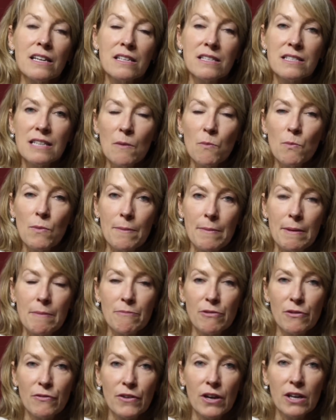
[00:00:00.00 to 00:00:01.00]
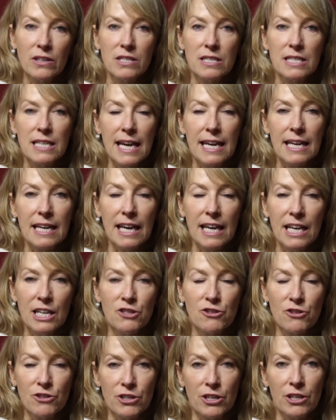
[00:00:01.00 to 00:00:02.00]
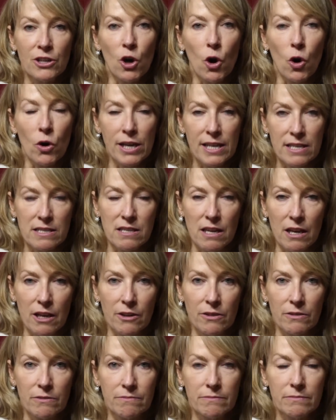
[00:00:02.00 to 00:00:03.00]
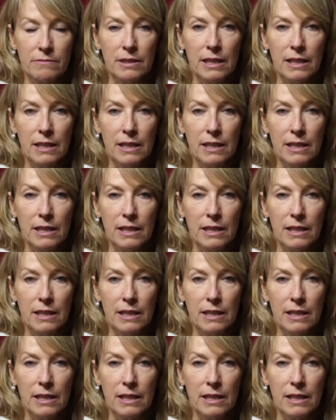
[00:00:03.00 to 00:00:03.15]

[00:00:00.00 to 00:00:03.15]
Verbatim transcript: some women prefer to take estrogen on its own,